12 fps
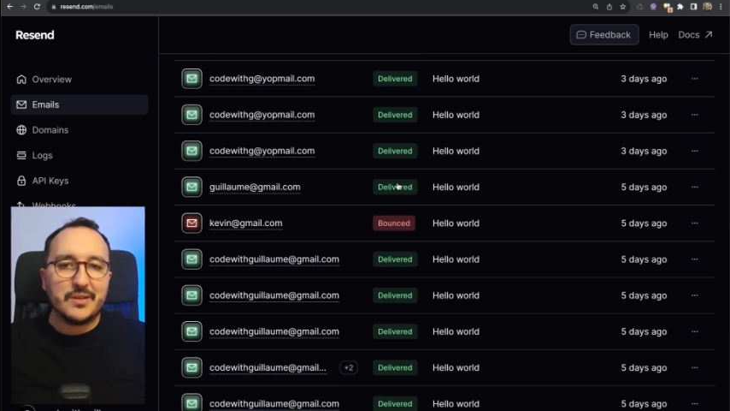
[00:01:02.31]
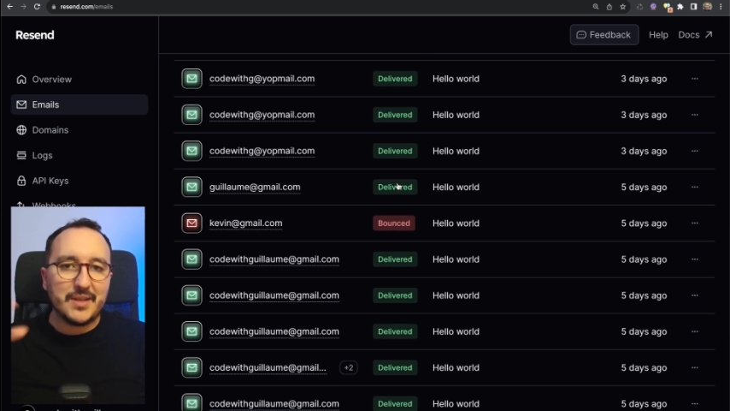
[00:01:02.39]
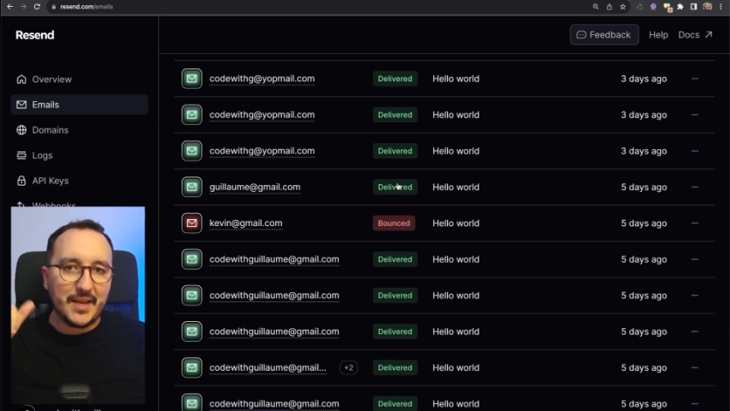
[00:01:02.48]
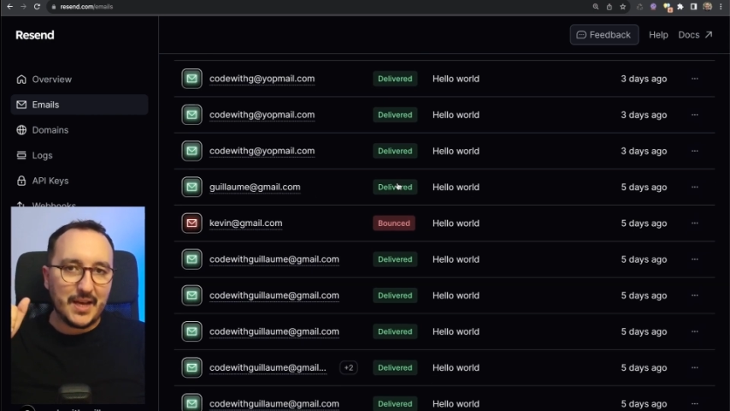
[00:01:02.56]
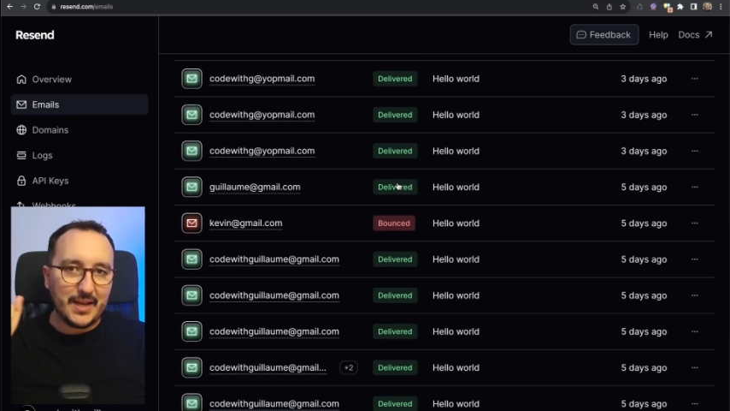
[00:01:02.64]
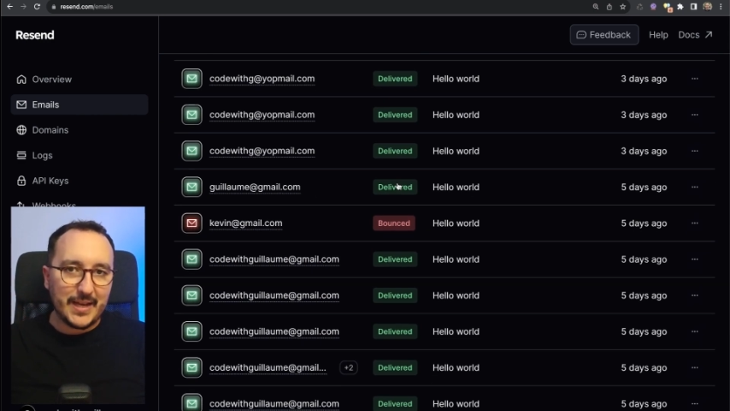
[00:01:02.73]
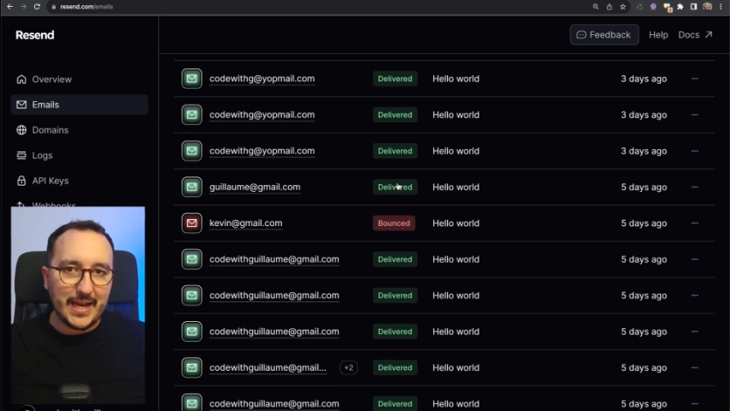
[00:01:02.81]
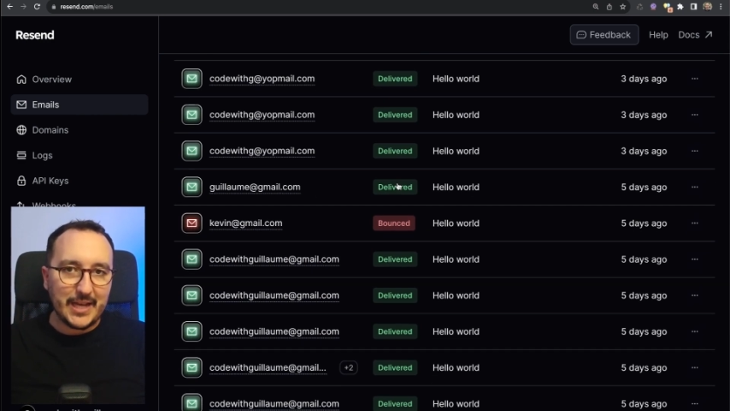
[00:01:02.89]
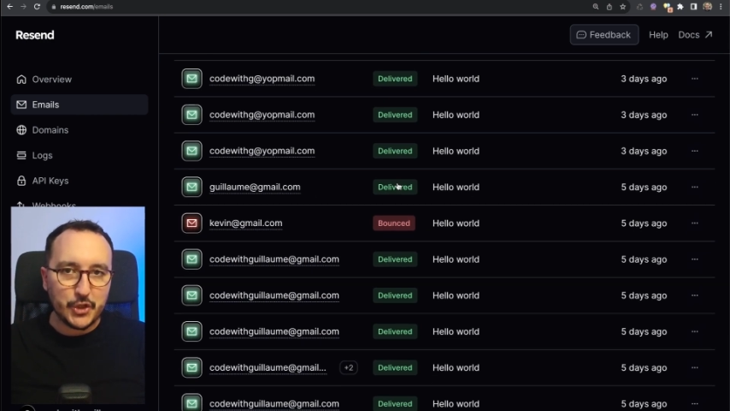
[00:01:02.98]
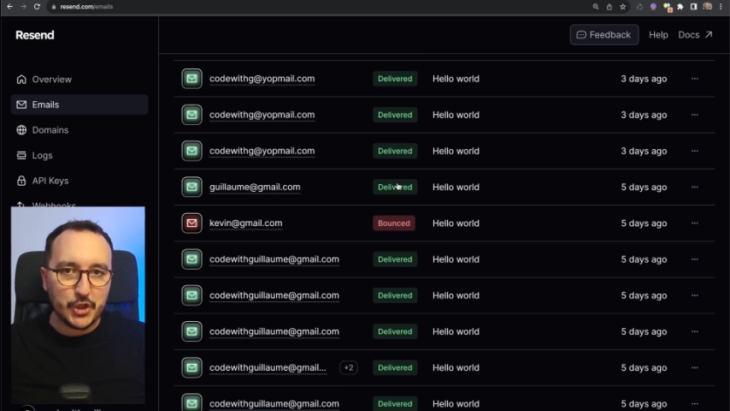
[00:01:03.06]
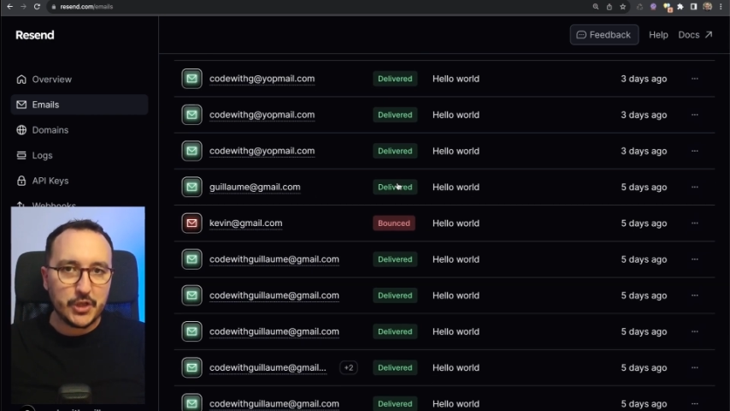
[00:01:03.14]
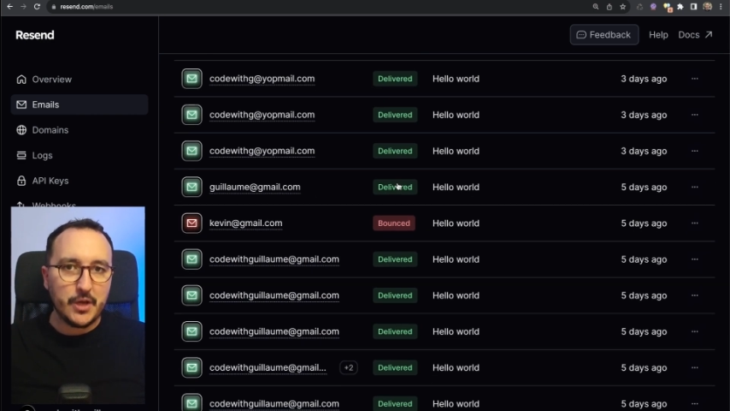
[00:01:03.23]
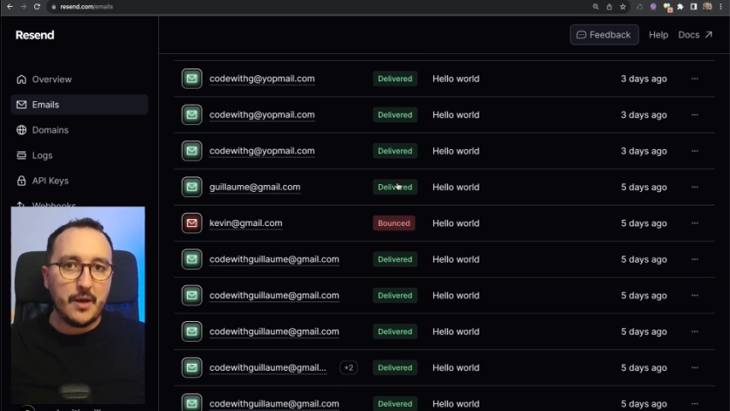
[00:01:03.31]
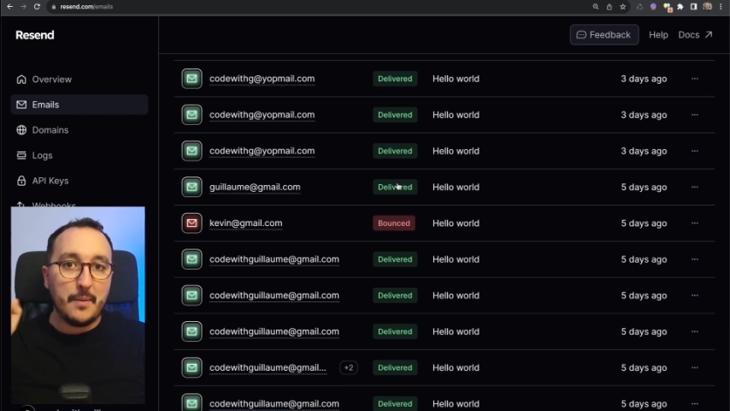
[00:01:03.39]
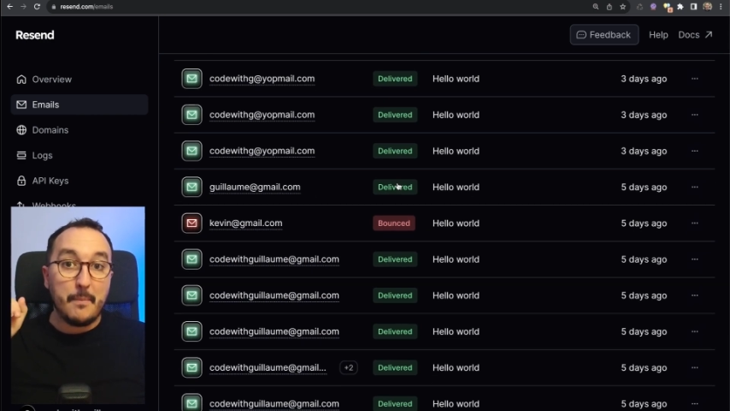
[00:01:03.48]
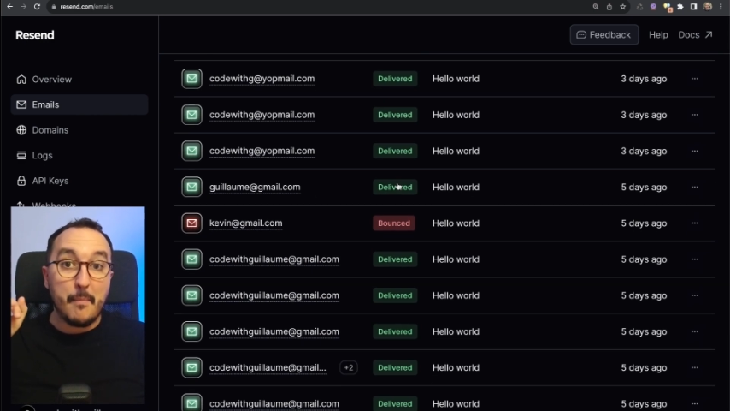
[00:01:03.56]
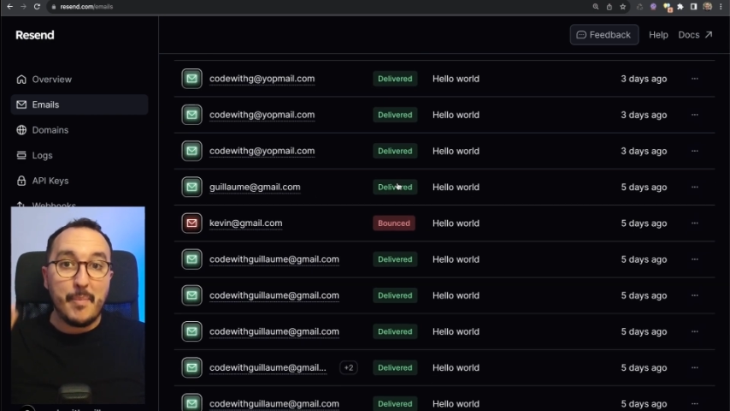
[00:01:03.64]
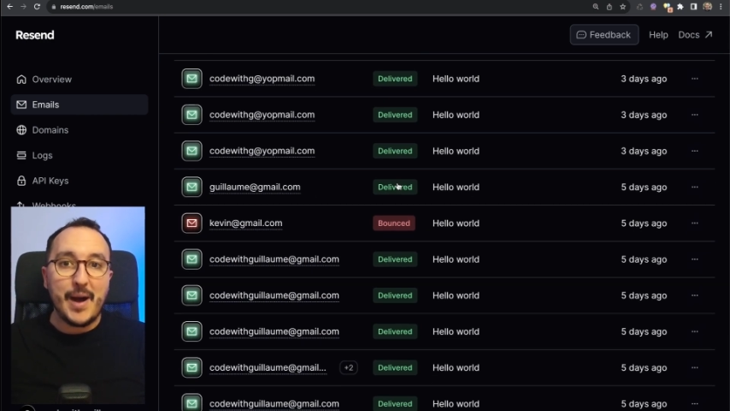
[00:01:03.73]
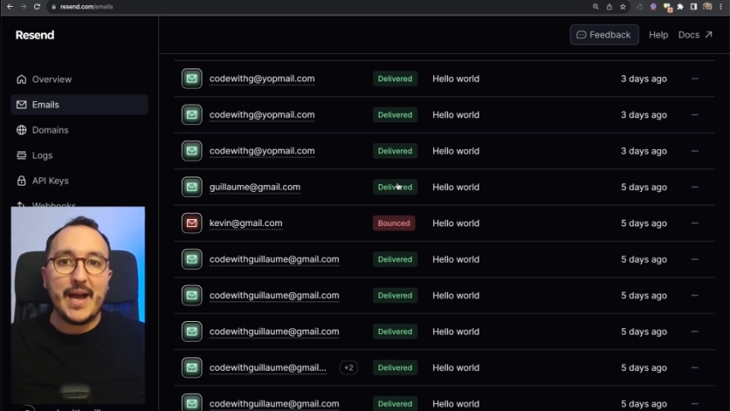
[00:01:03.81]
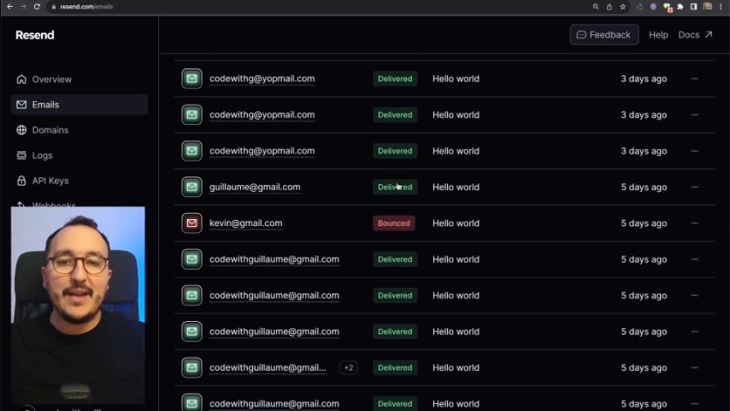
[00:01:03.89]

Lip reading: that are catched by